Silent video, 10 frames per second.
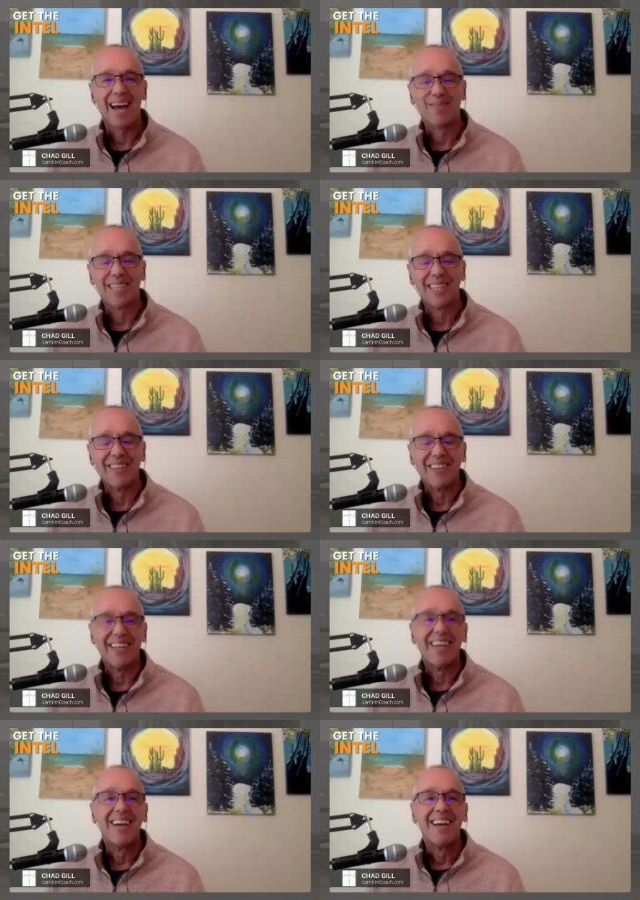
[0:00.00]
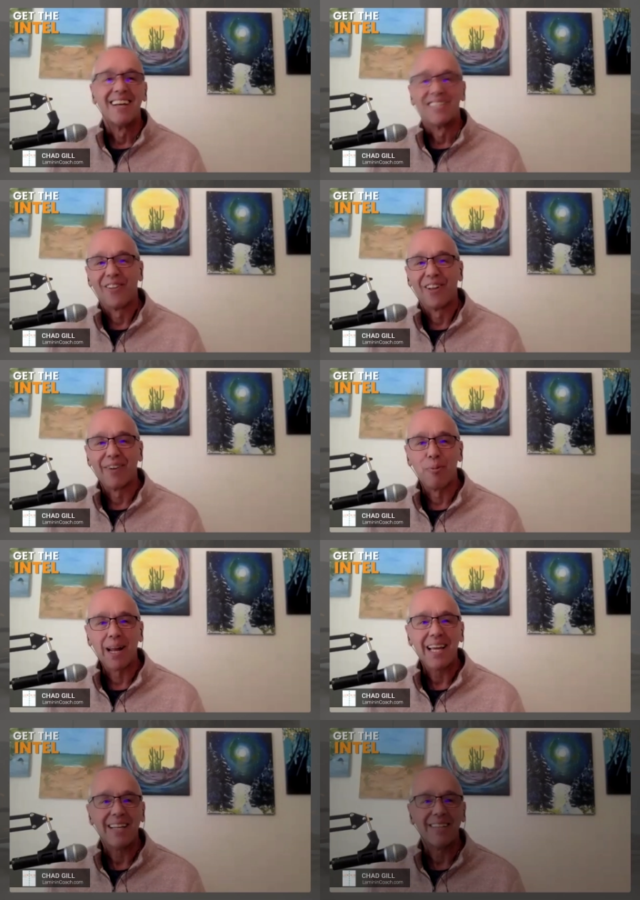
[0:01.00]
Absolutely. So long, everybody.